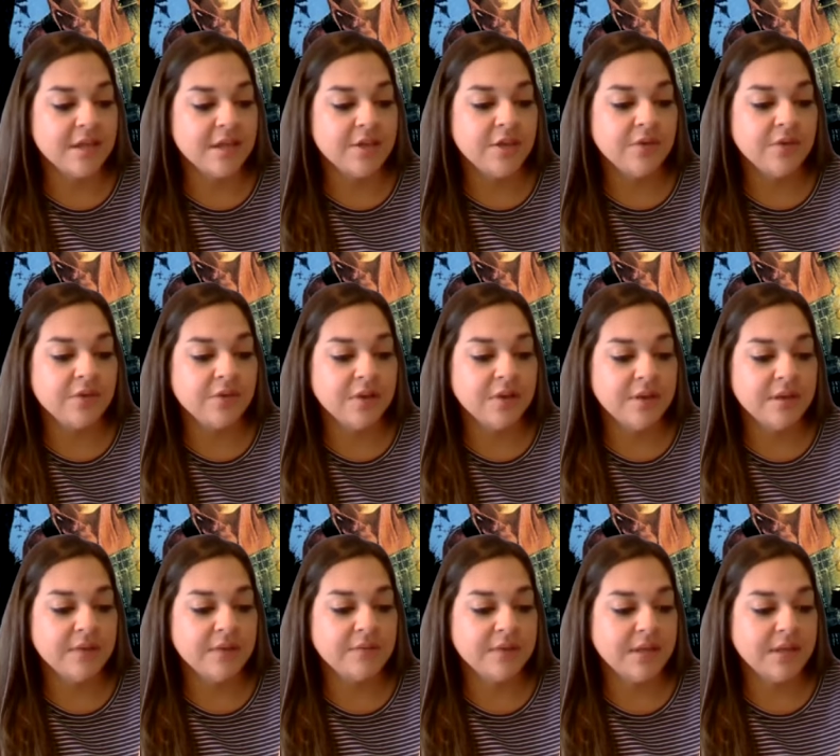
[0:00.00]
You couldn't
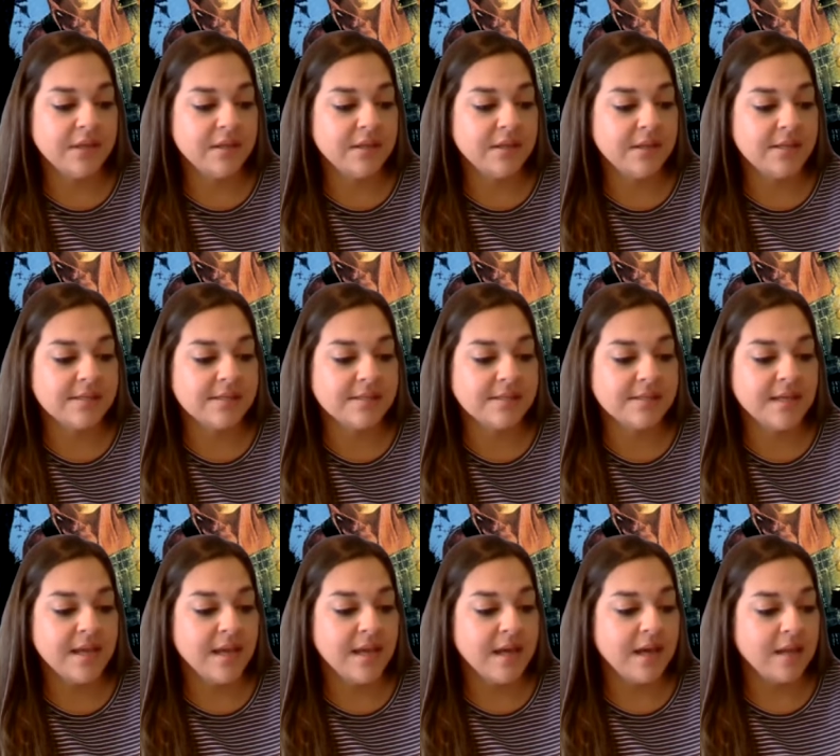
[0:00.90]
have done this
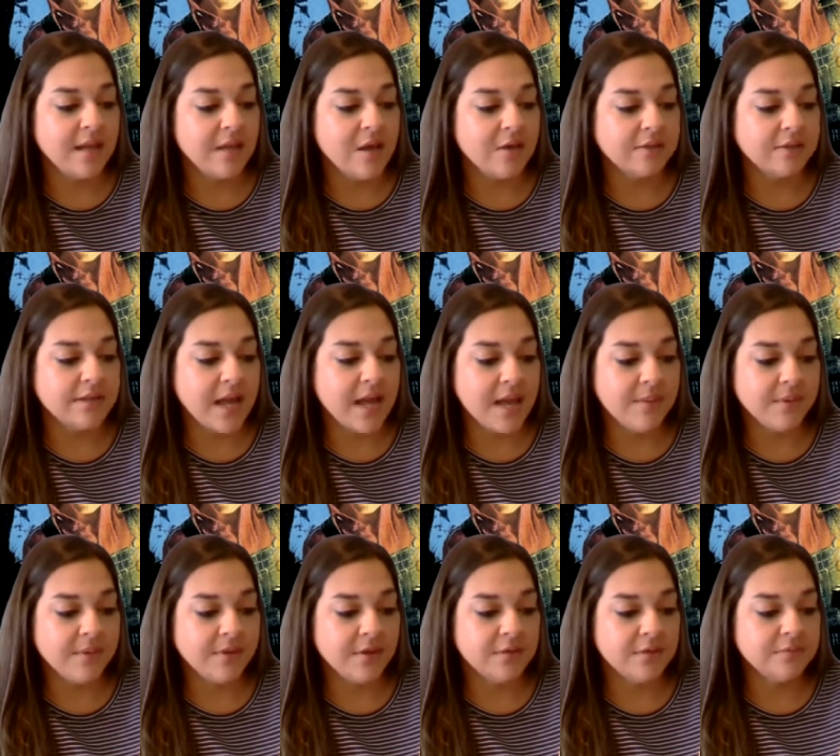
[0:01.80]
a long time
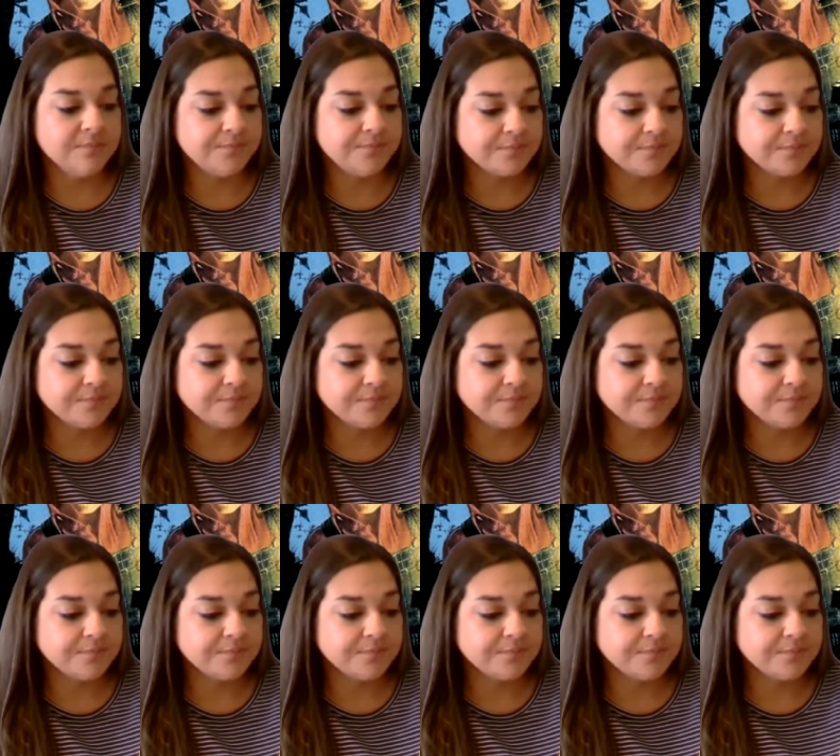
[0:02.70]
ago.